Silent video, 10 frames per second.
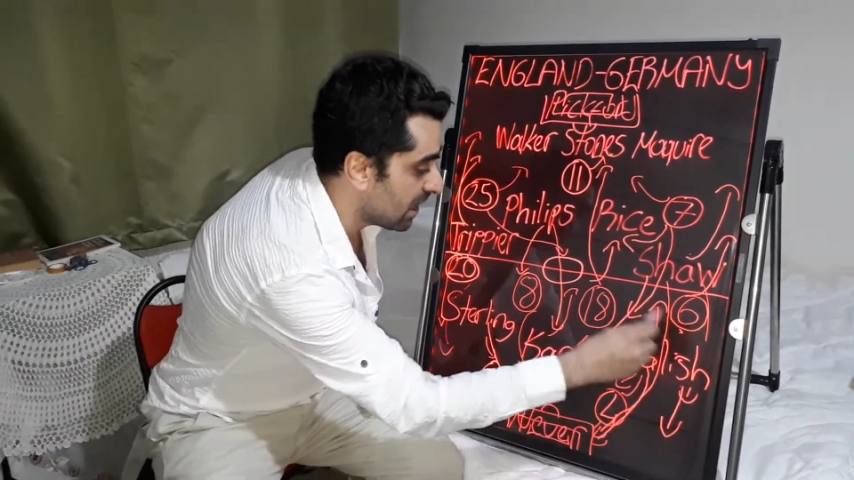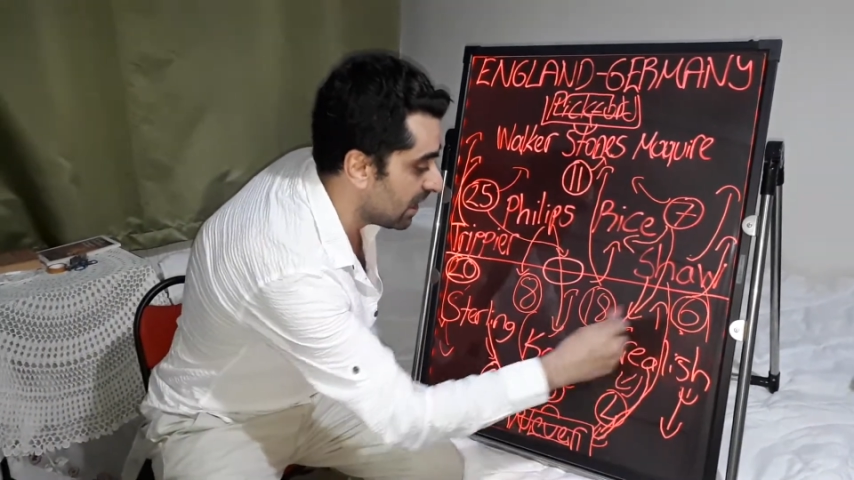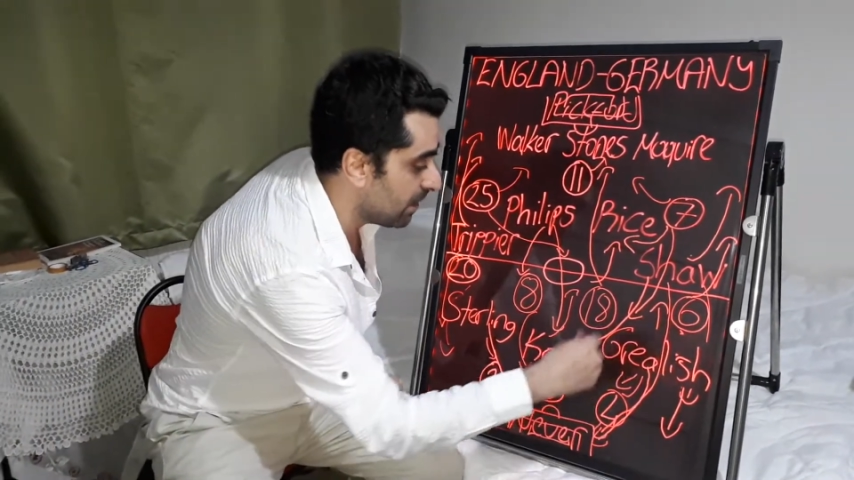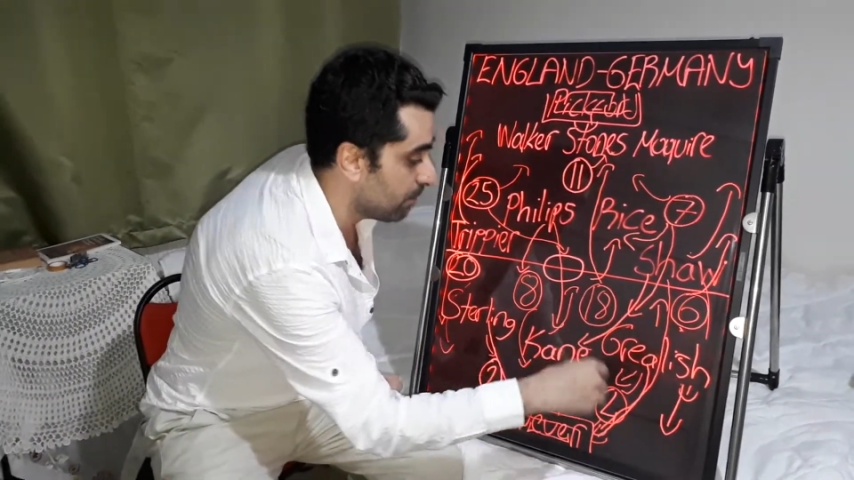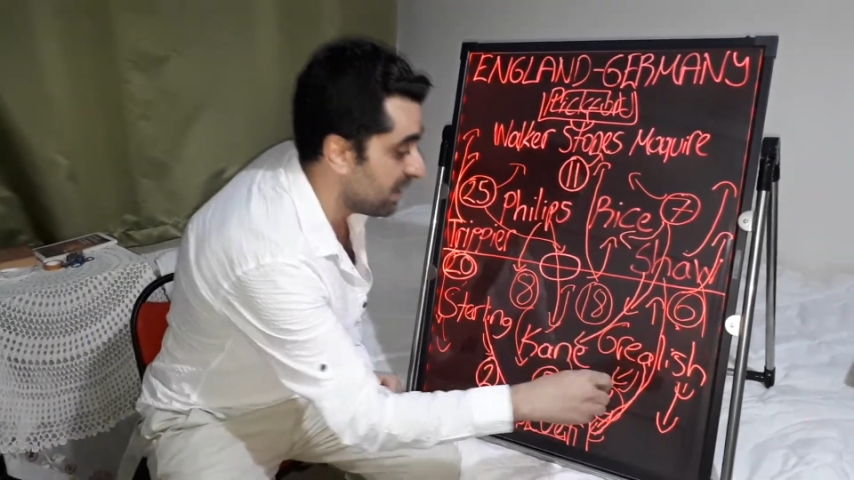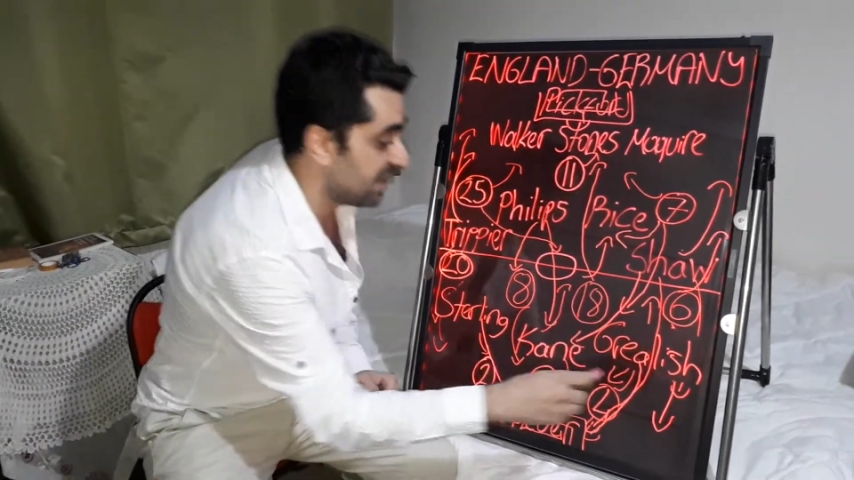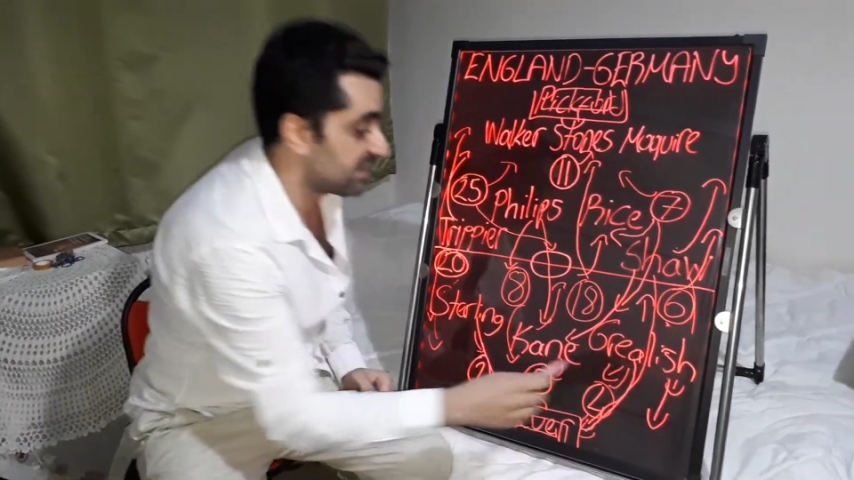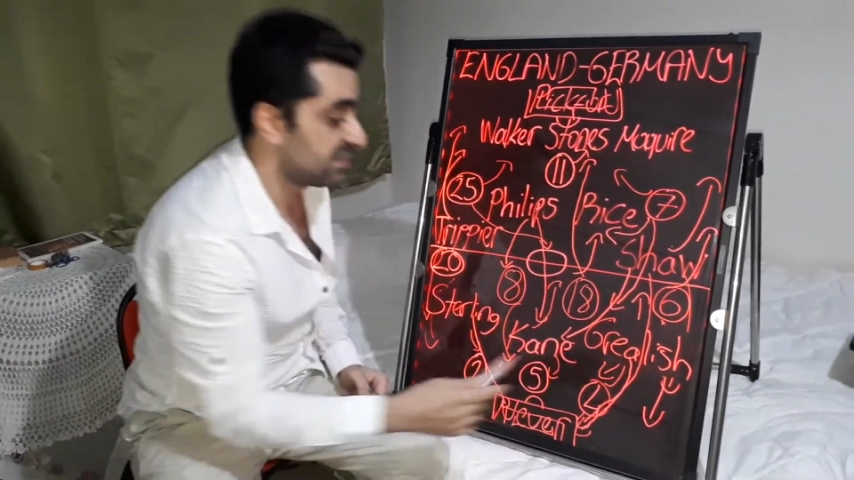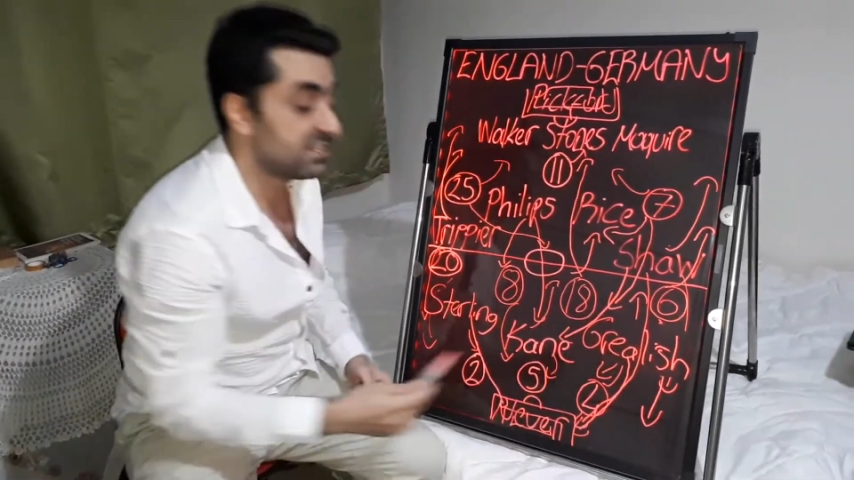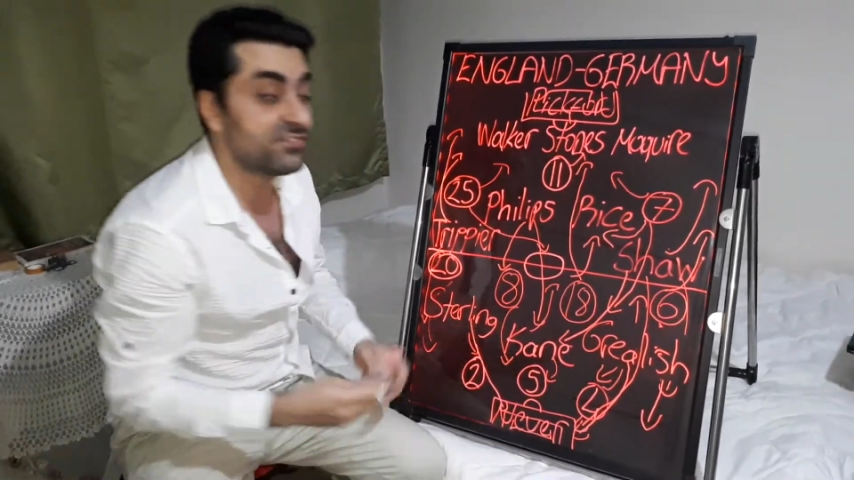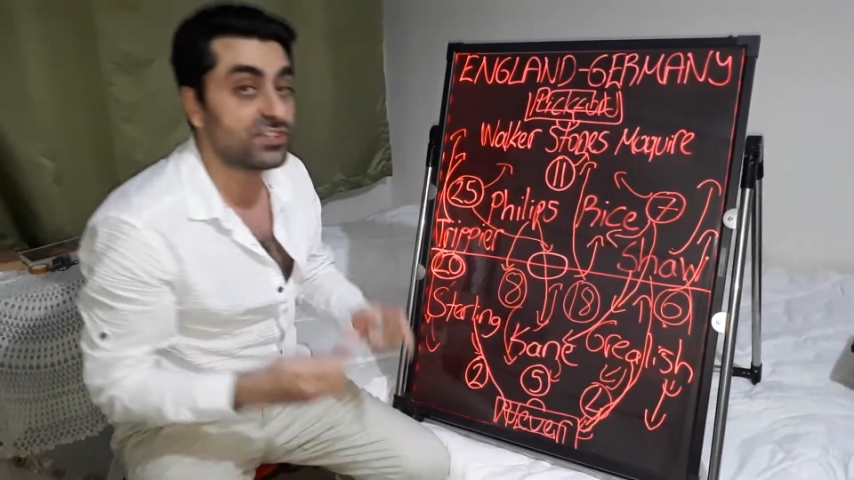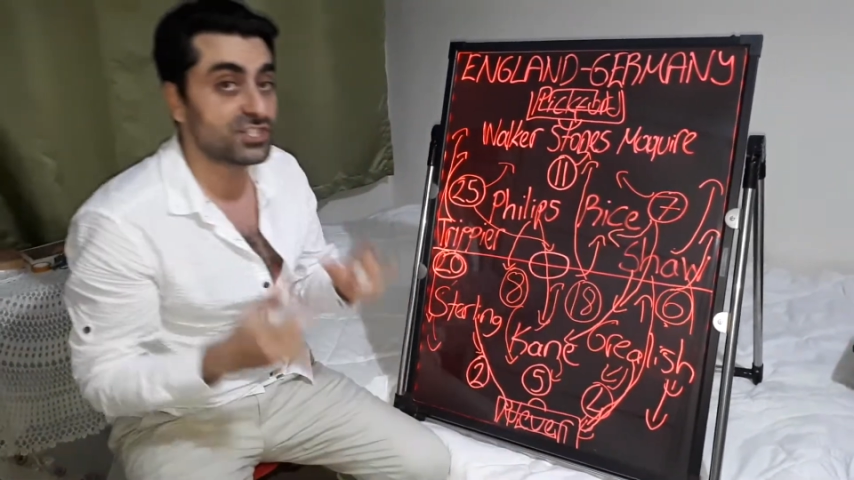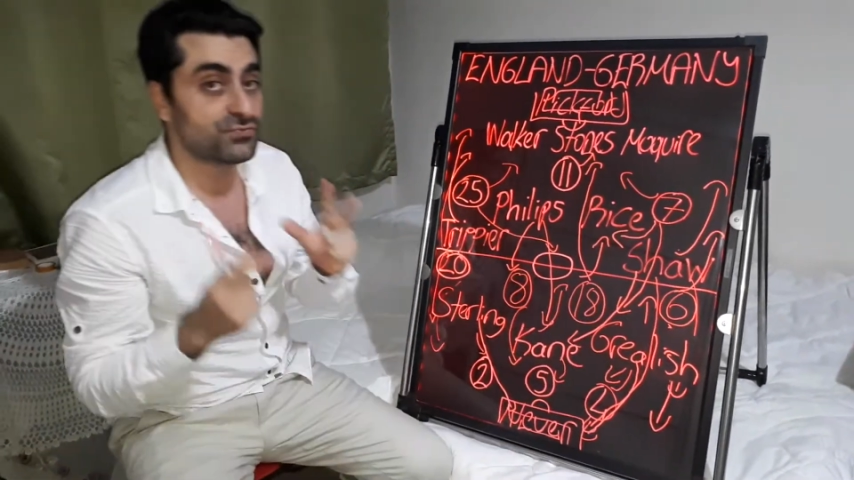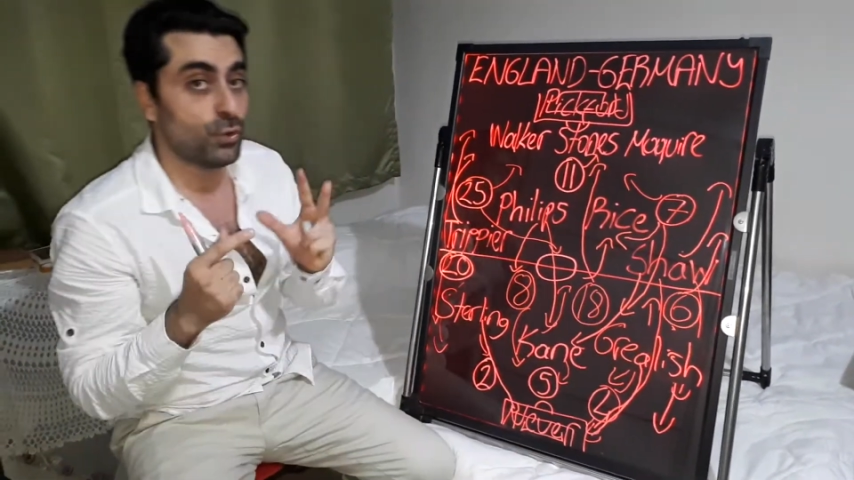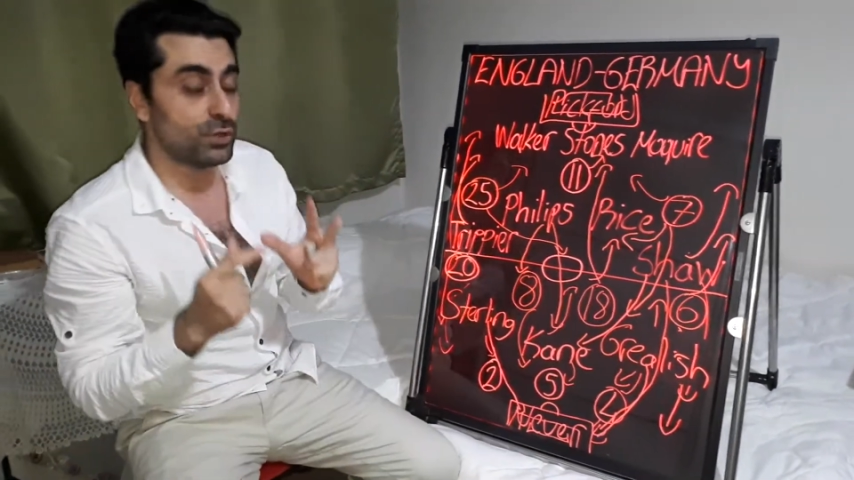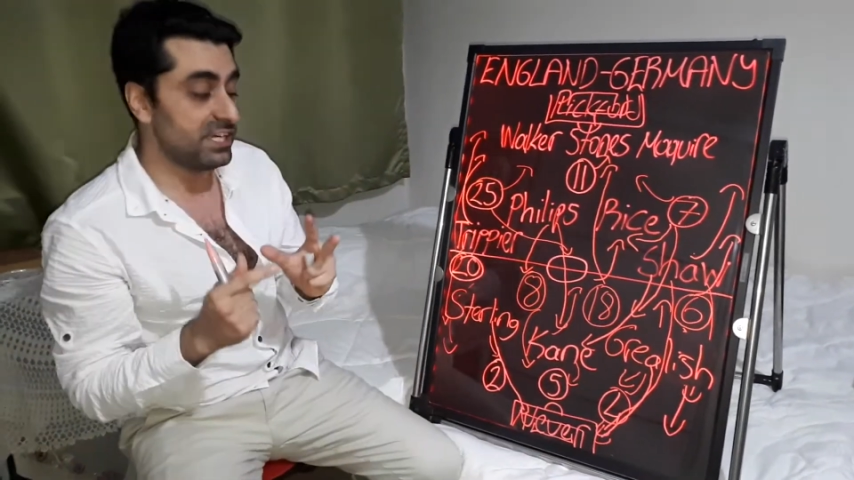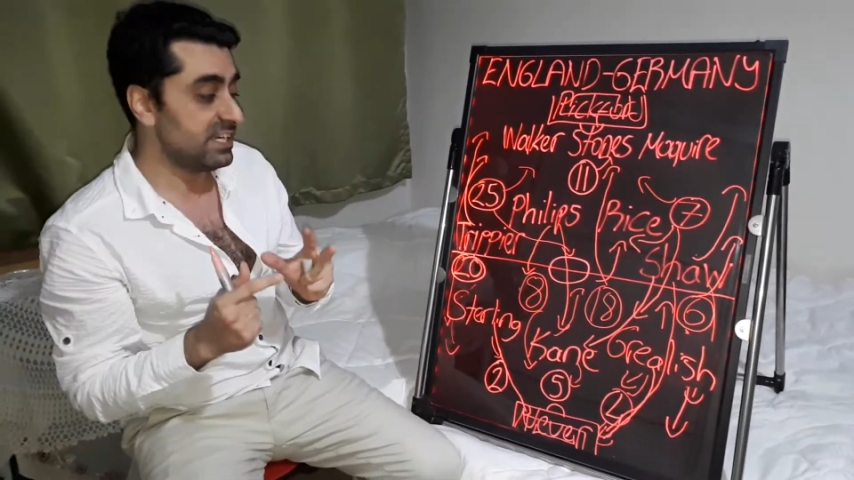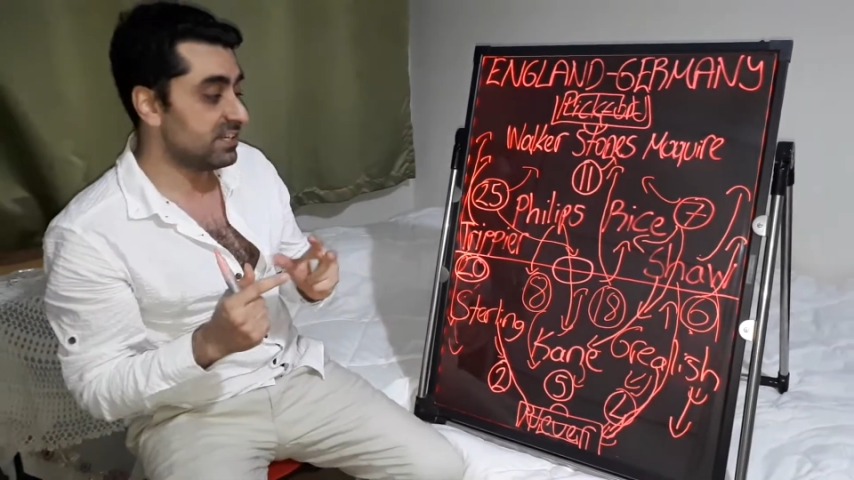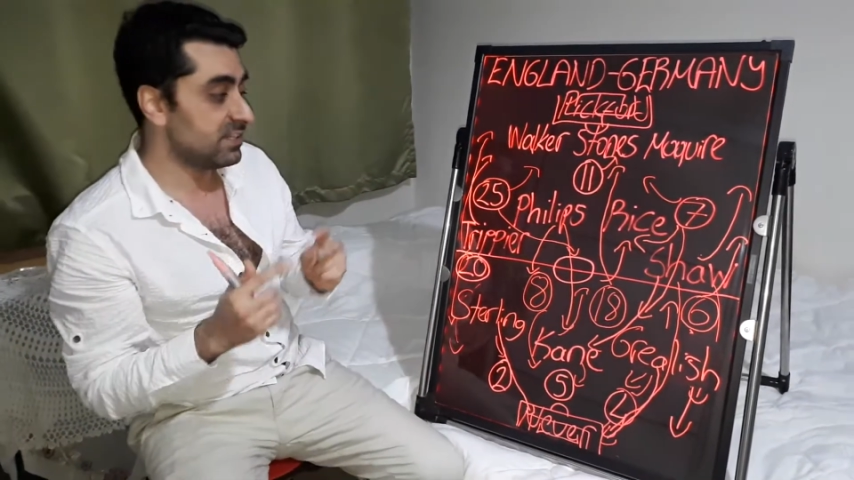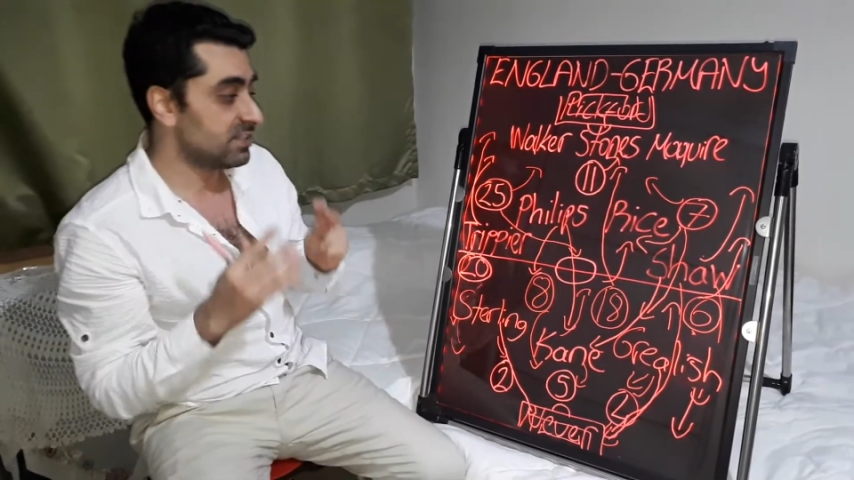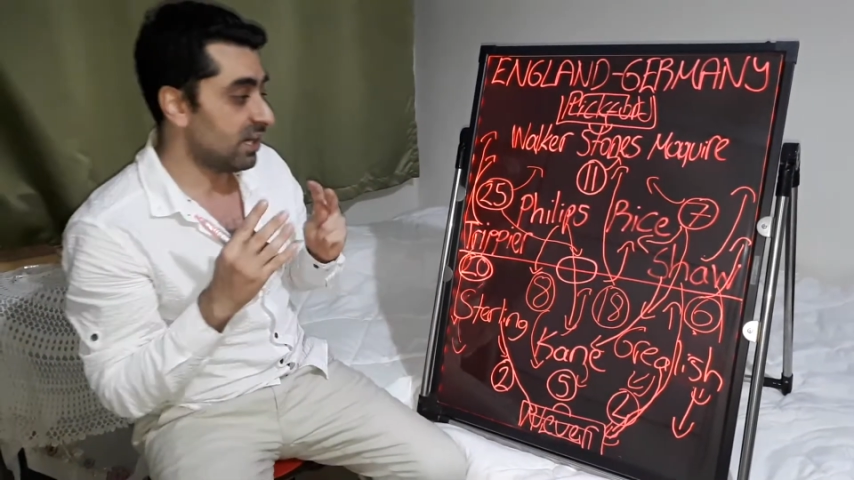made the difference for England